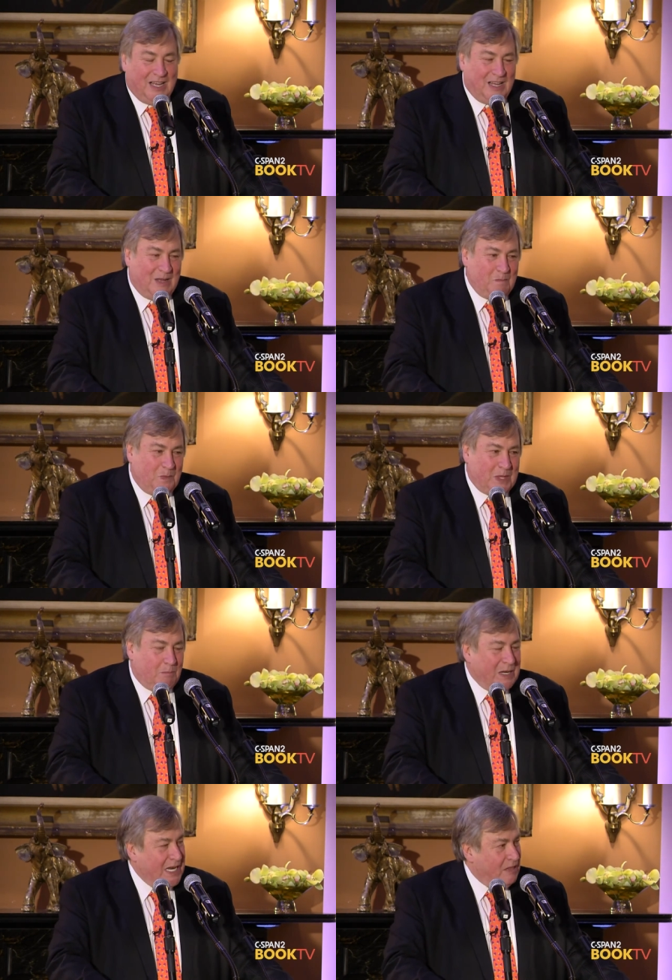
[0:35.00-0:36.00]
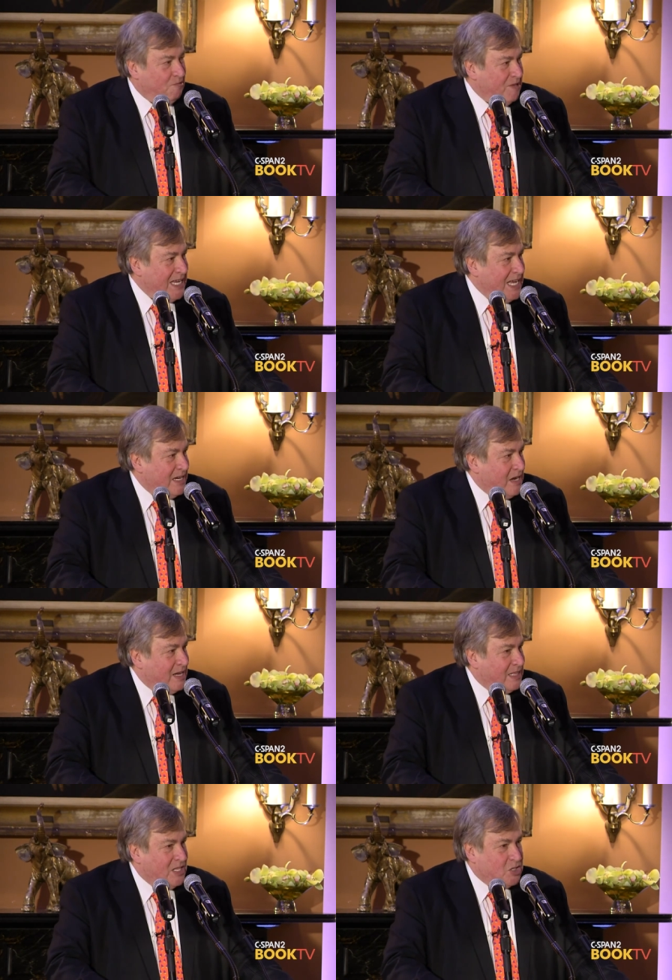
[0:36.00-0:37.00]
Uh, but Hillary
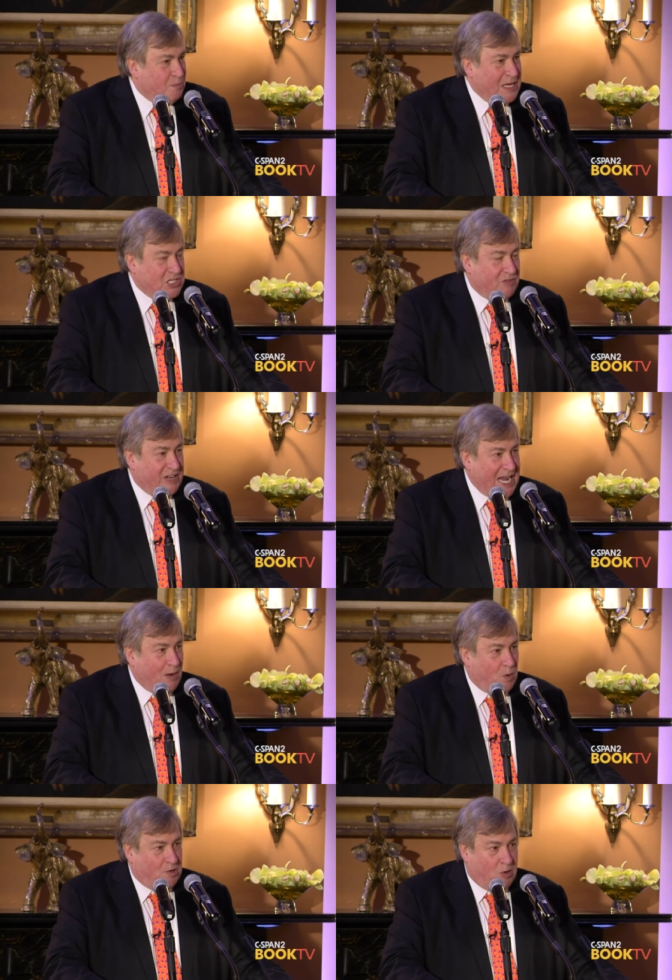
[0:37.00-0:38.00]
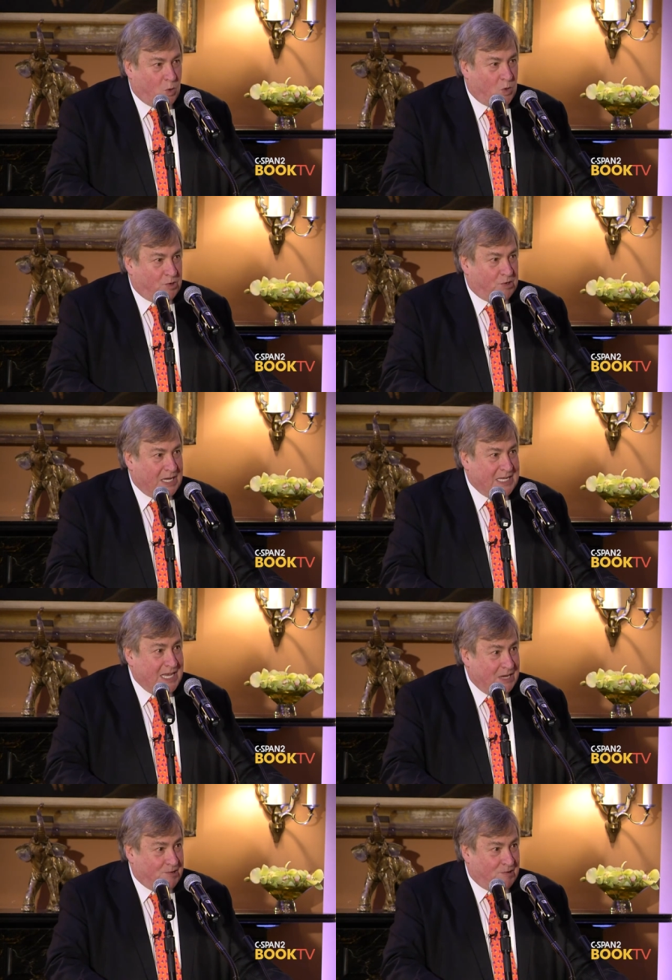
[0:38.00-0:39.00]
cannot, in the space of an hour or a
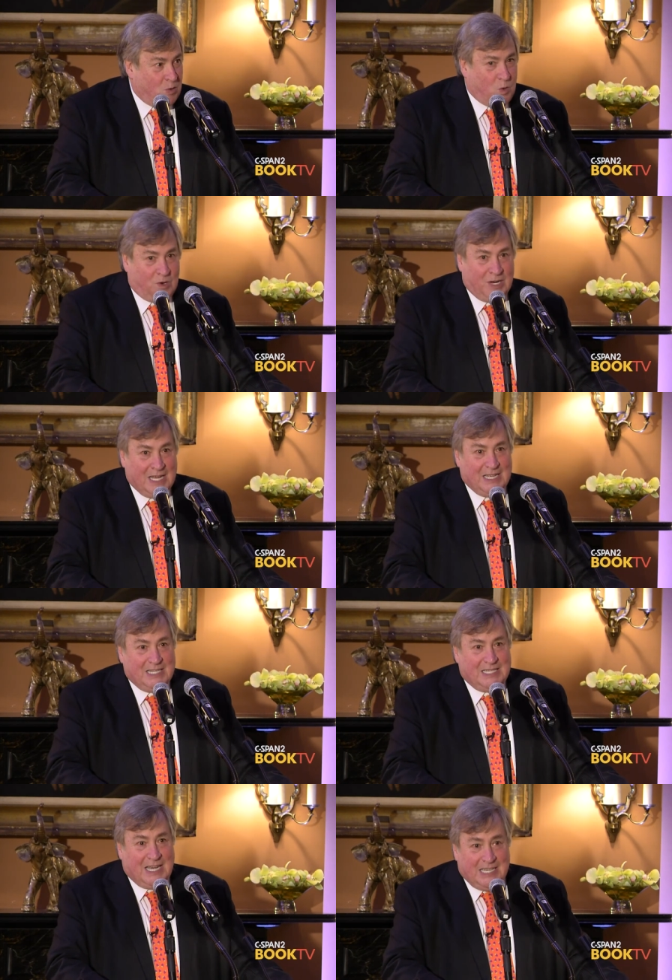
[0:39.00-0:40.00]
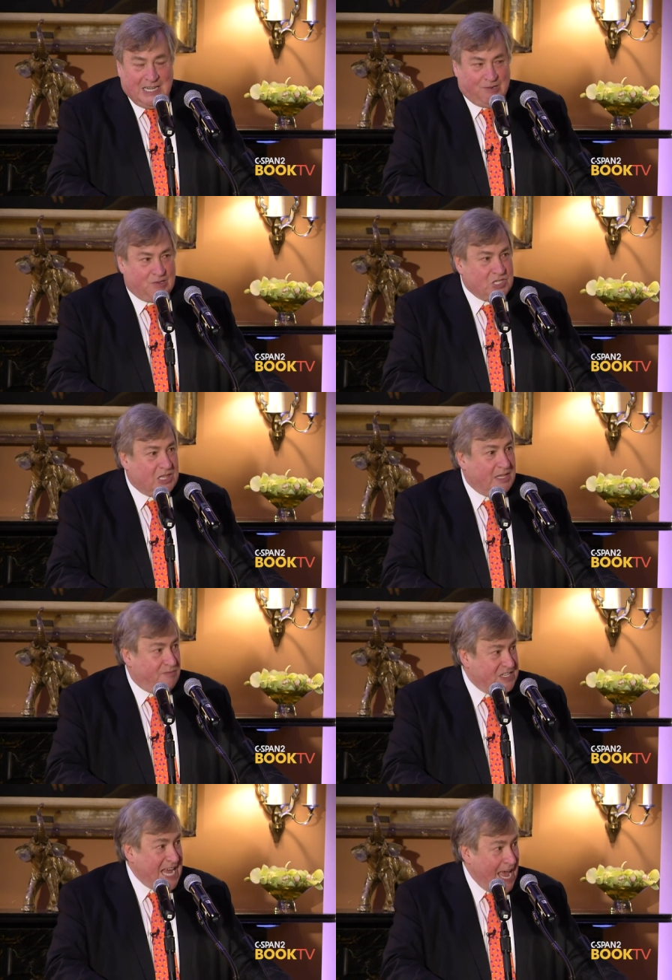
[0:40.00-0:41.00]
year or 10 years,
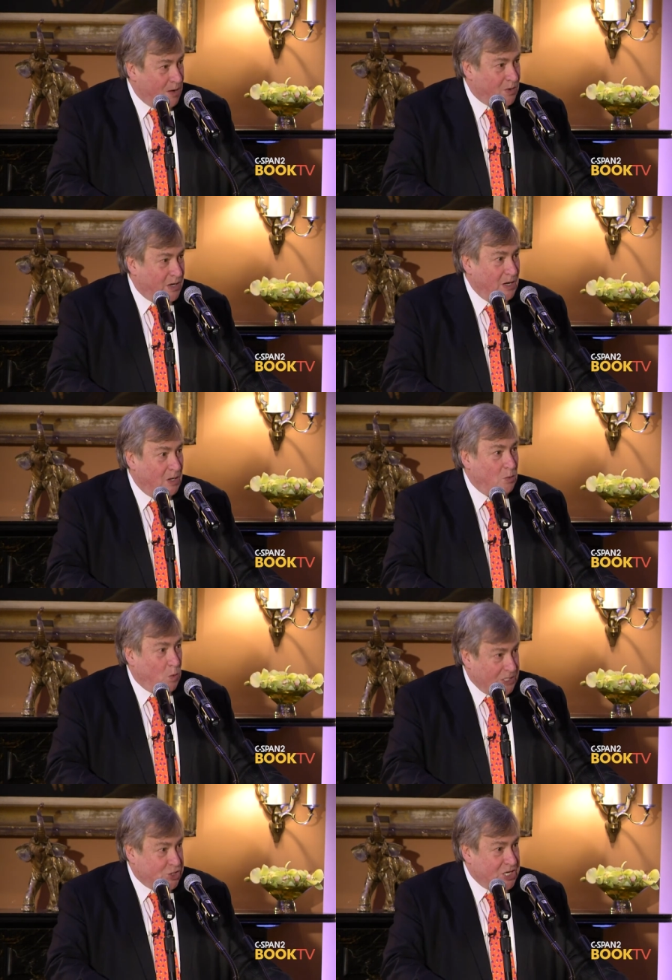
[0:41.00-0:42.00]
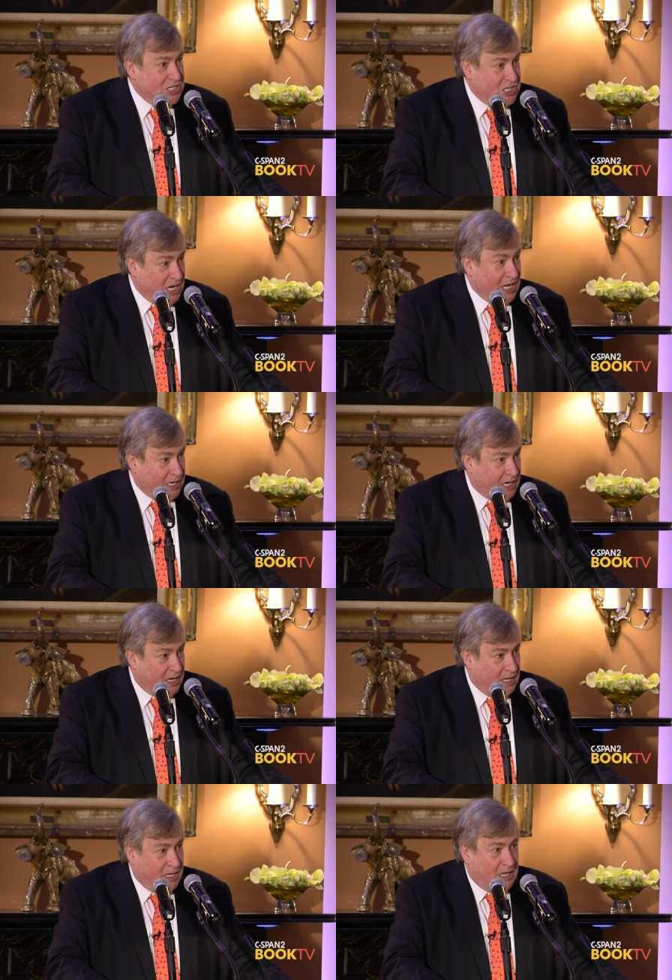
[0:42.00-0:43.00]
live down what she's done.
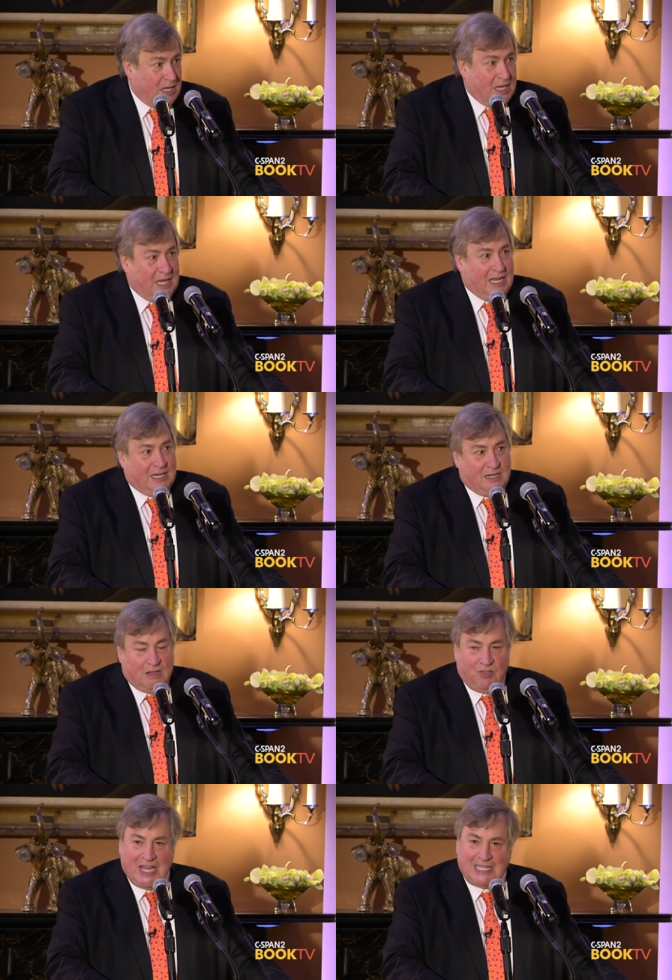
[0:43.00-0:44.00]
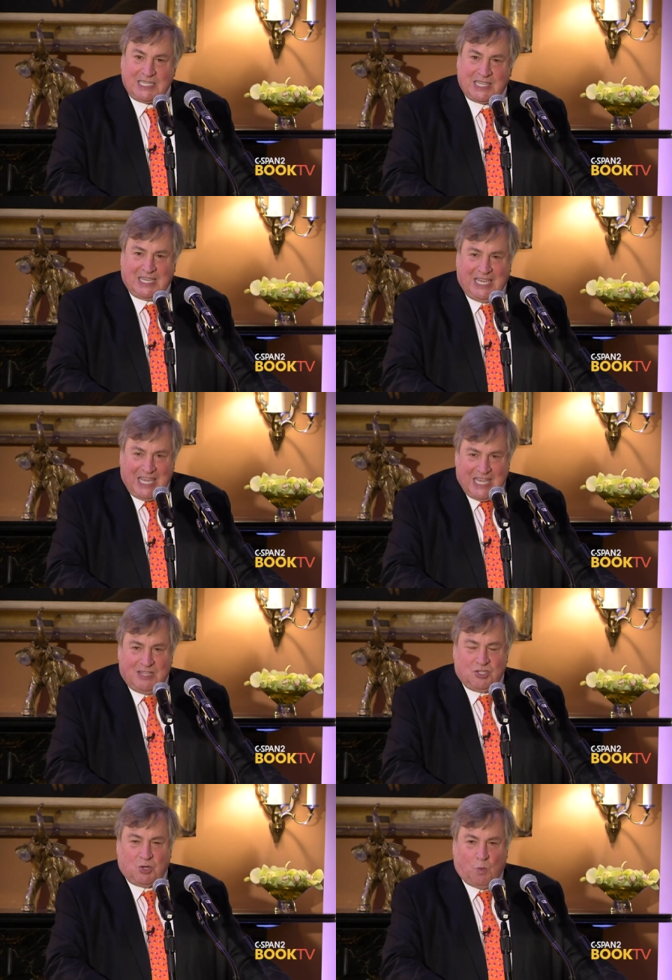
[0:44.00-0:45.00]
And that's the
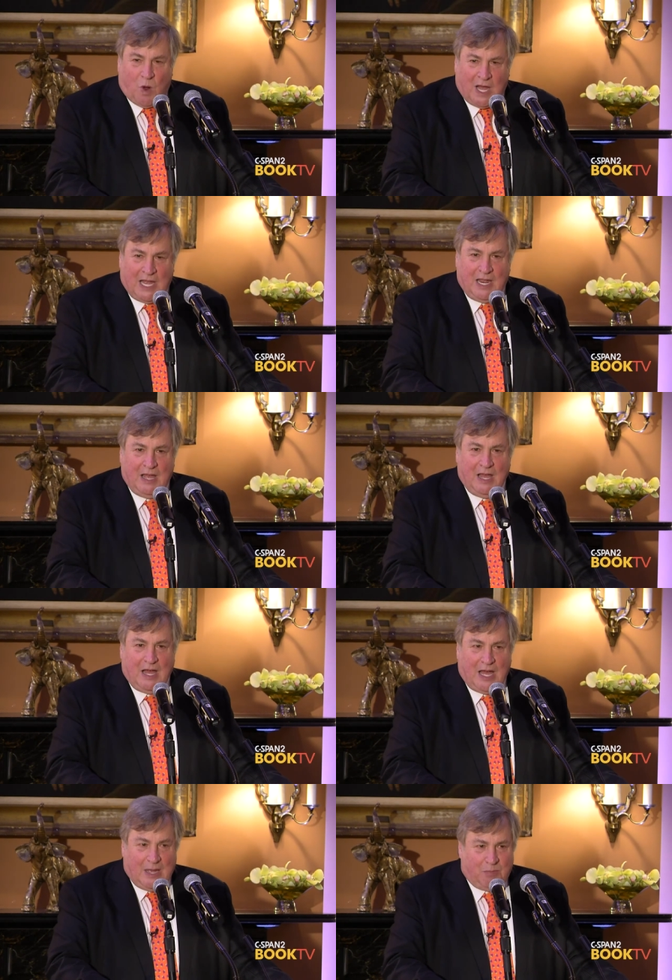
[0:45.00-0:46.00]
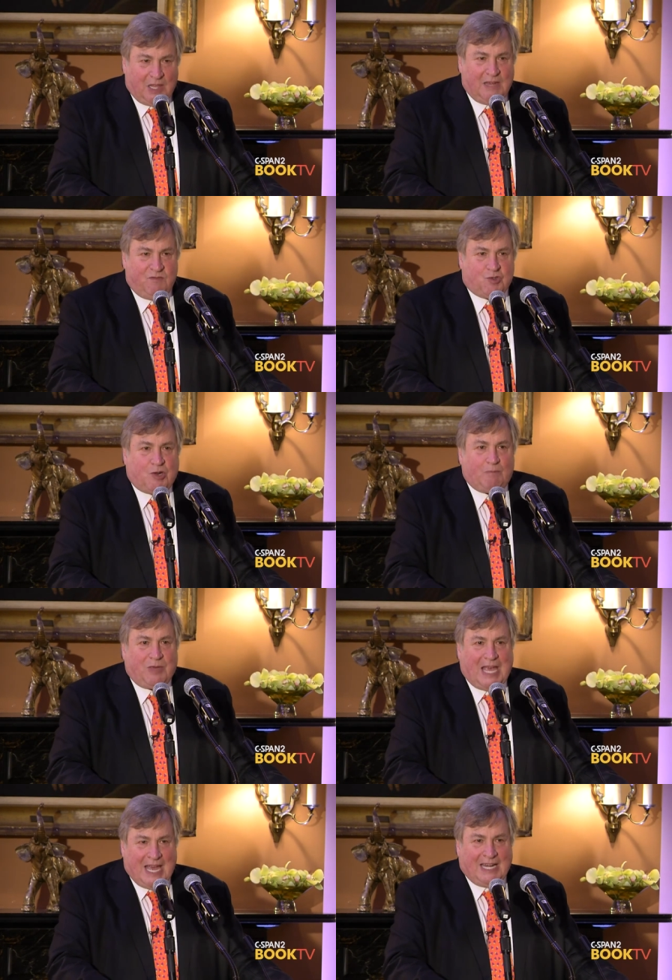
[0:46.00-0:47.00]
key to why I believe
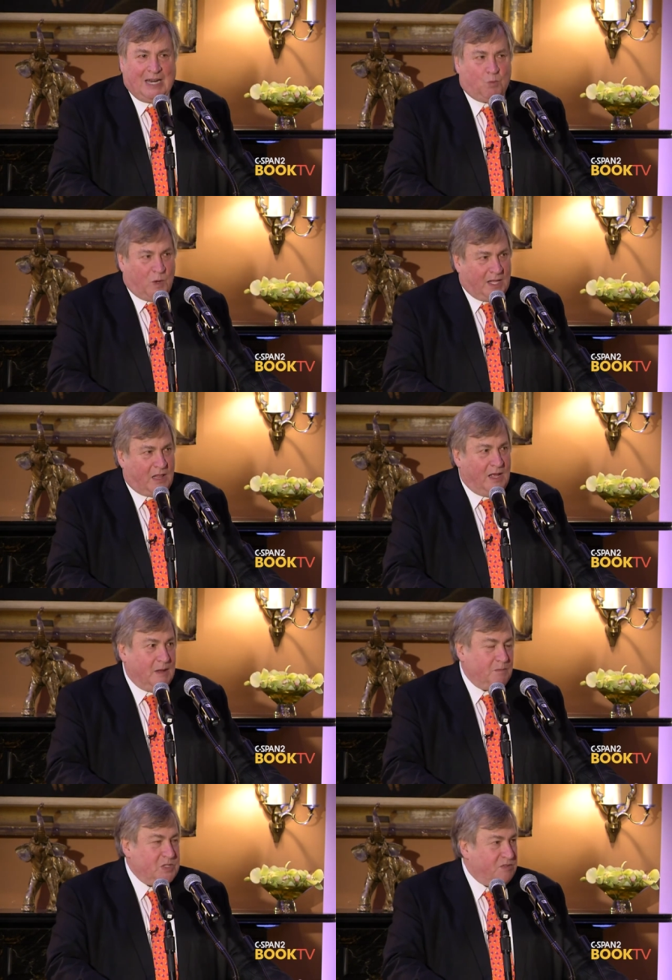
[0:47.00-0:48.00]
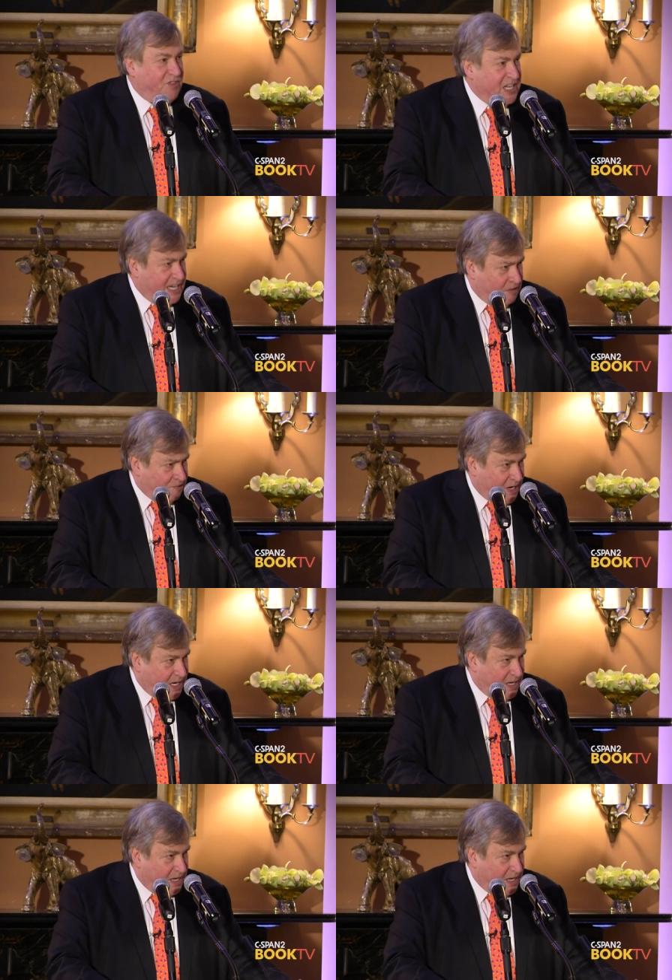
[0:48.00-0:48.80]
Trump can and will defeat Hillary,